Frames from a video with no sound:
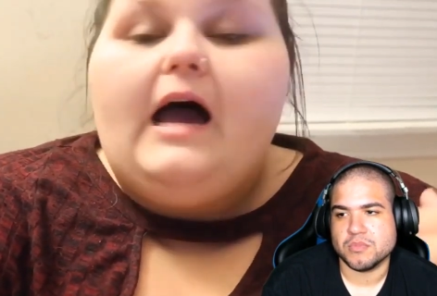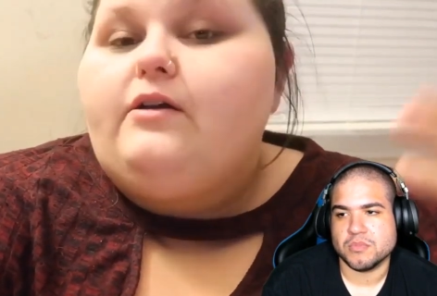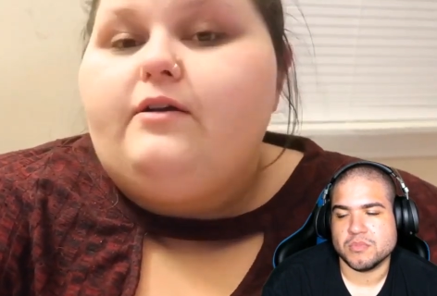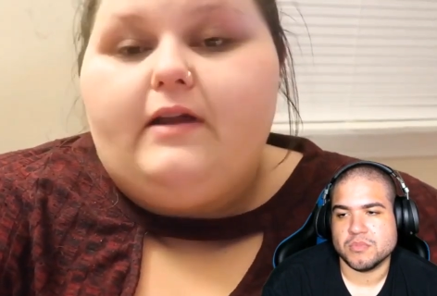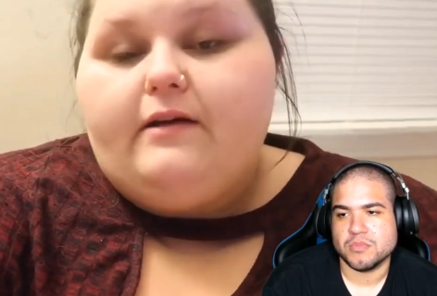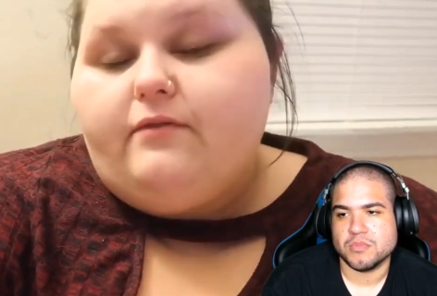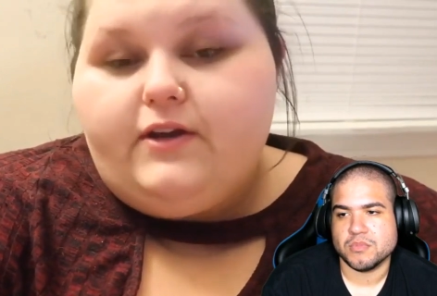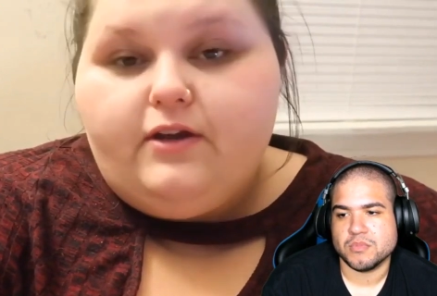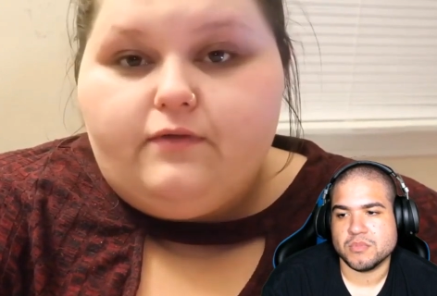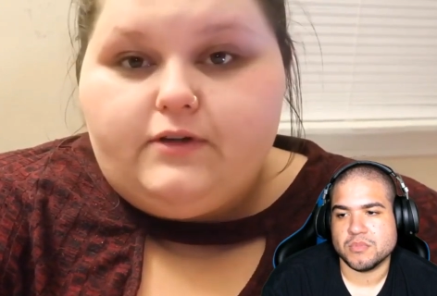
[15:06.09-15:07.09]
Speaker 1: I don't even have a
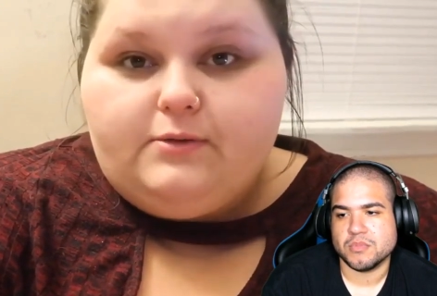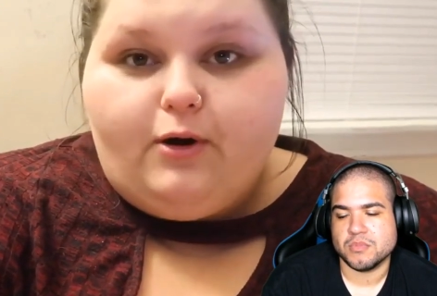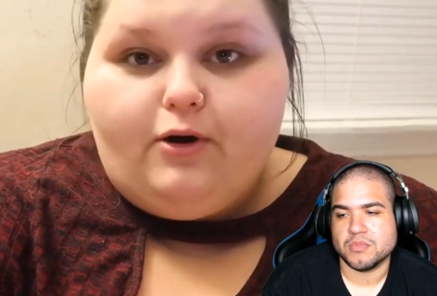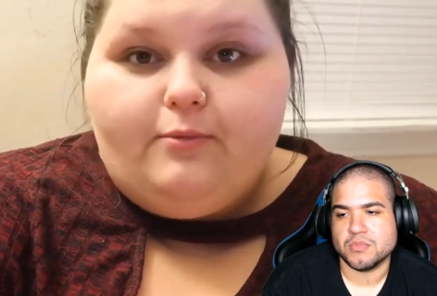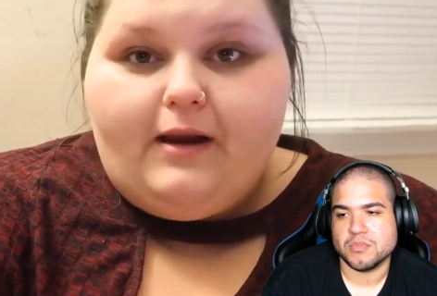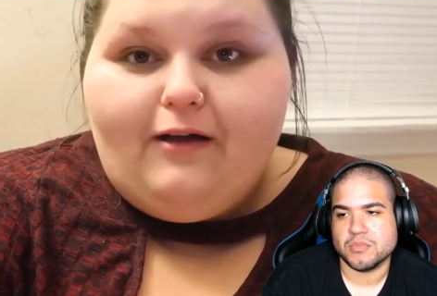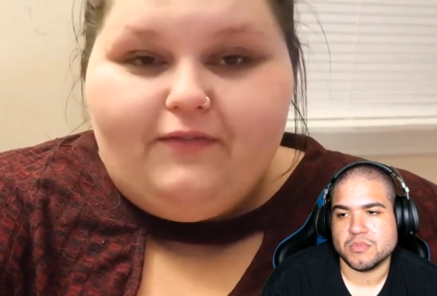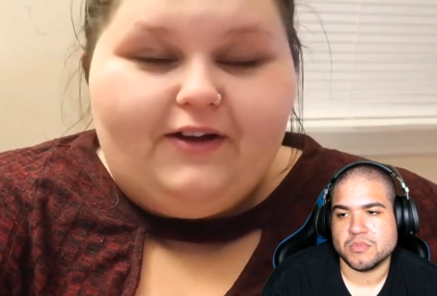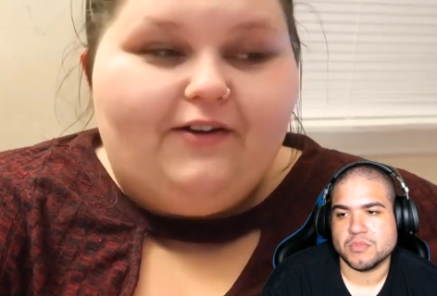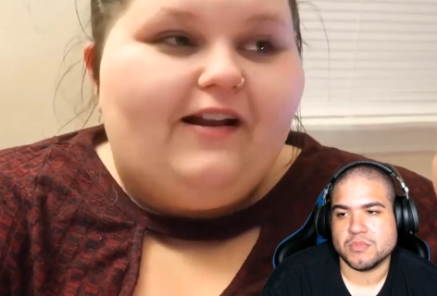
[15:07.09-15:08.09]
video for tomorrow, but
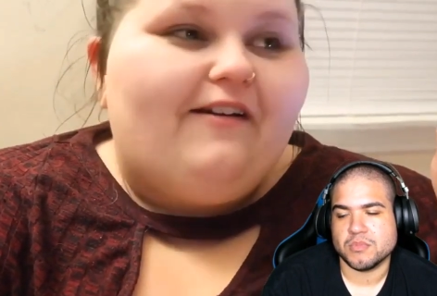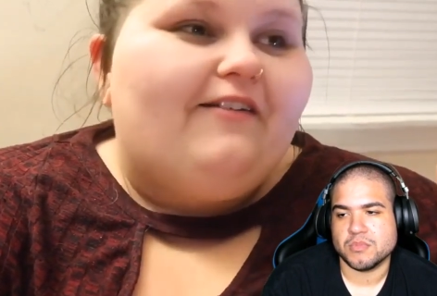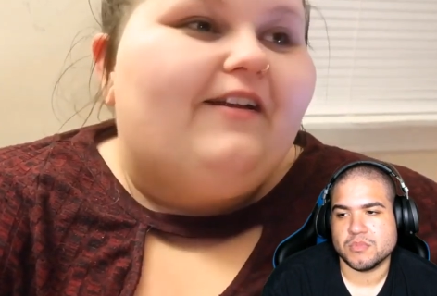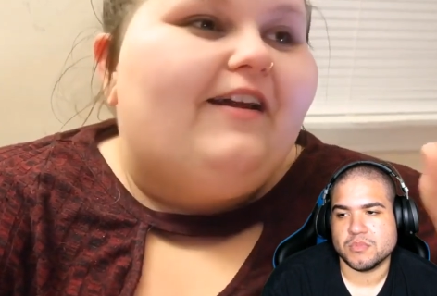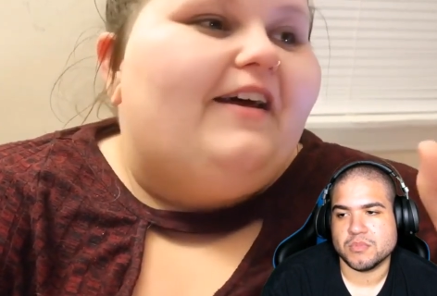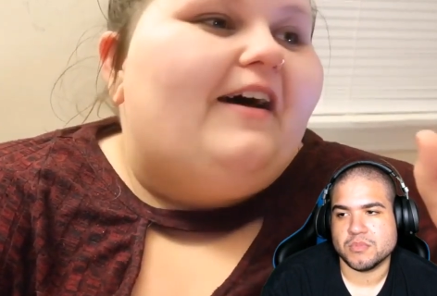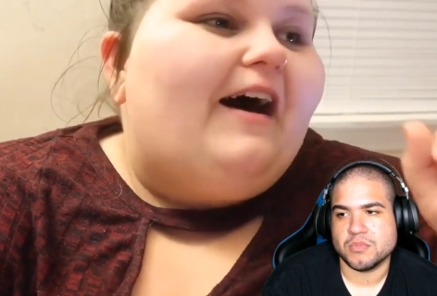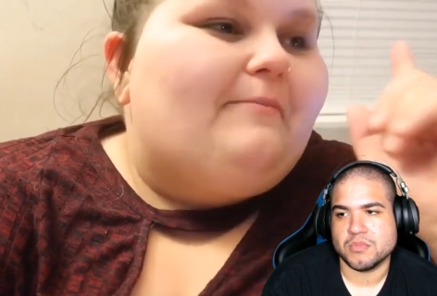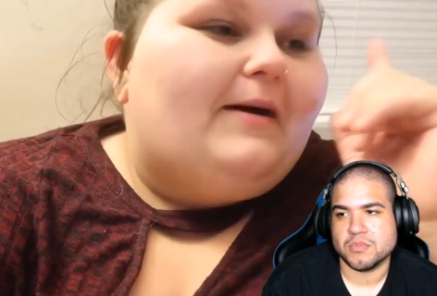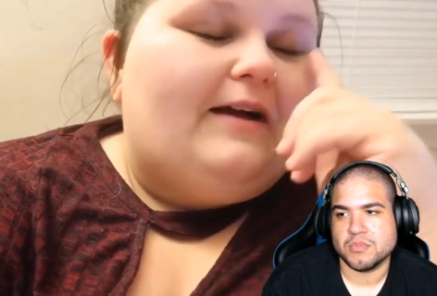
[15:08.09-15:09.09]
I'll figure it out.
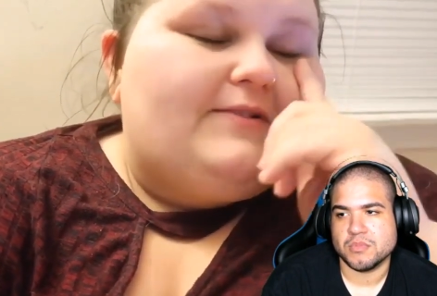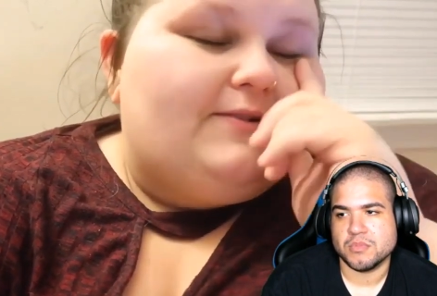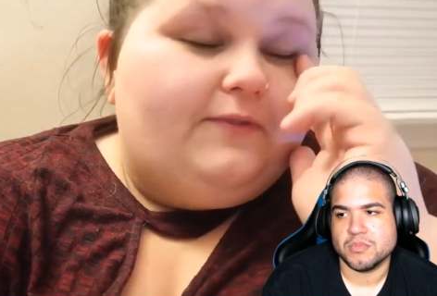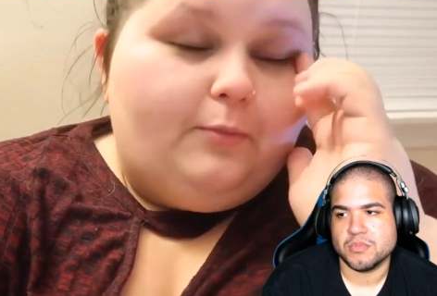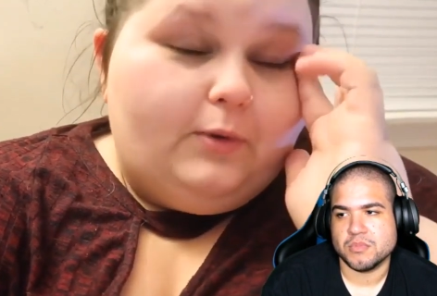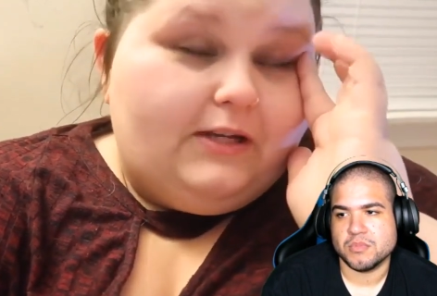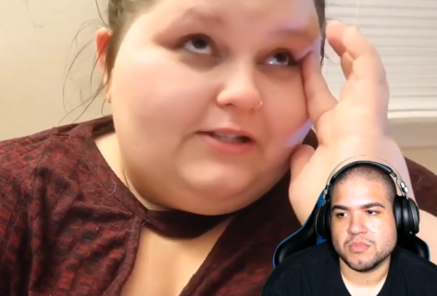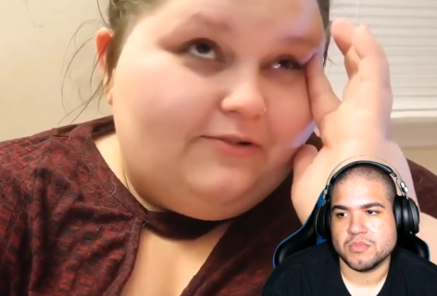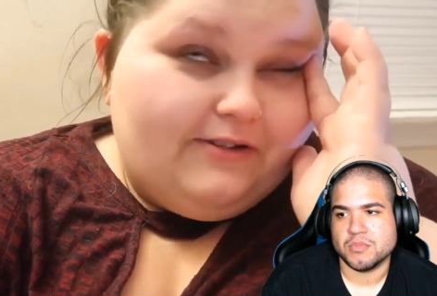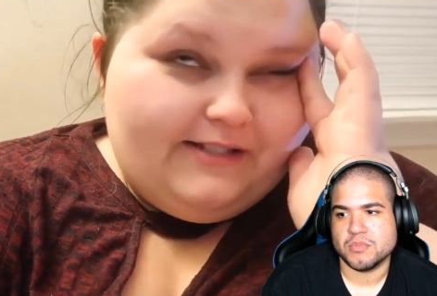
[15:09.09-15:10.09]
I might have to film one
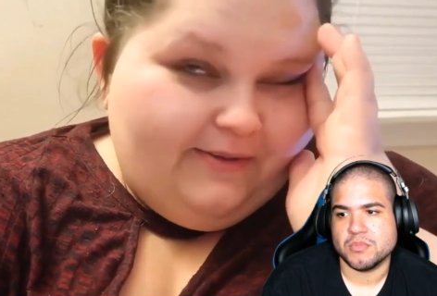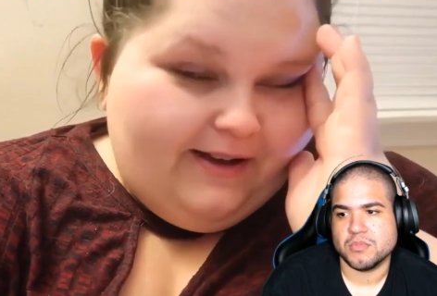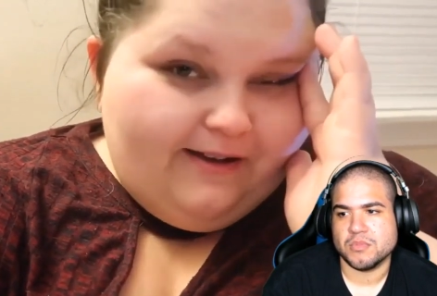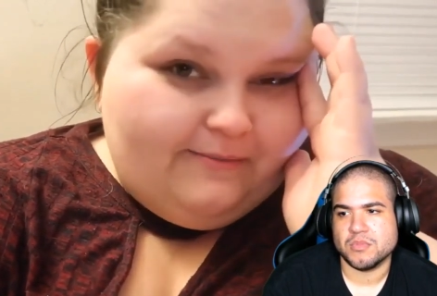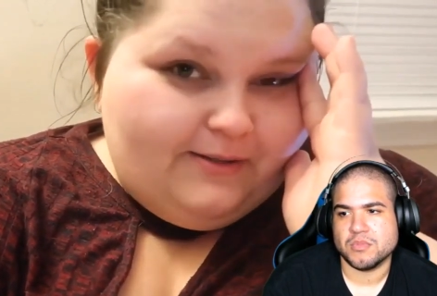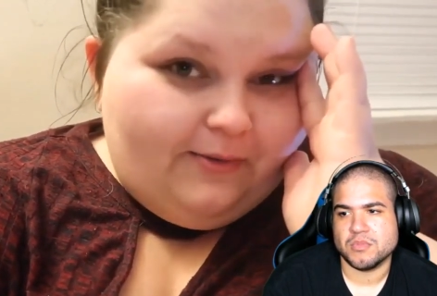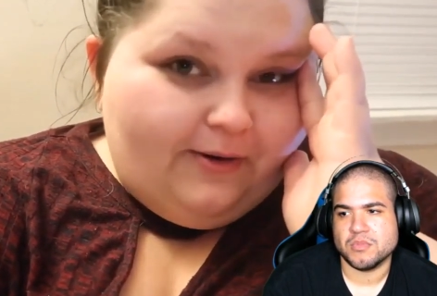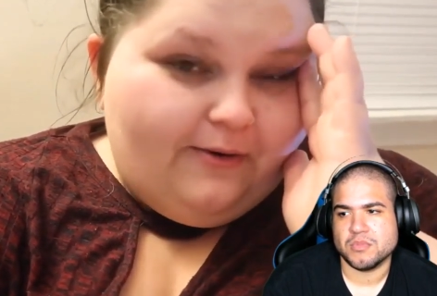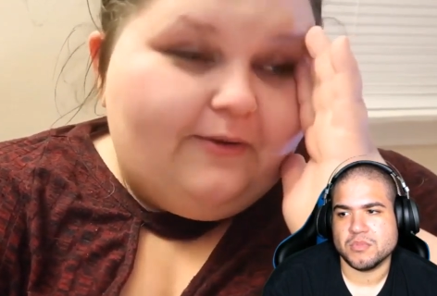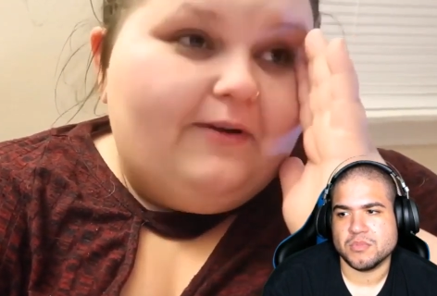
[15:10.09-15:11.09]
as soon as I wake up
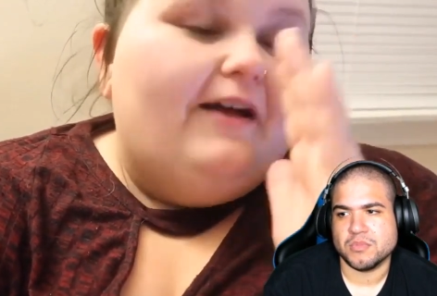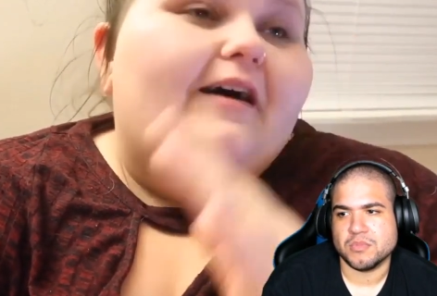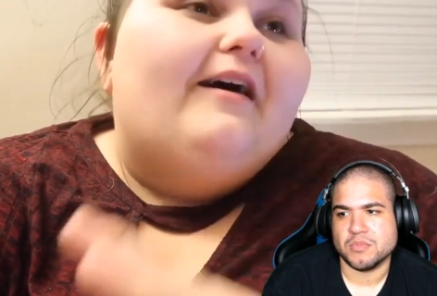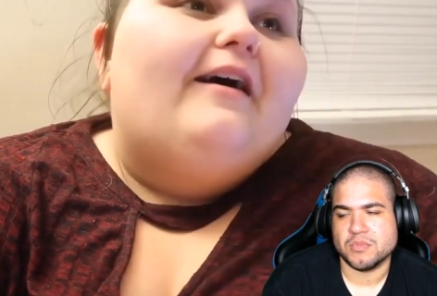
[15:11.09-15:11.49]
tomorrow.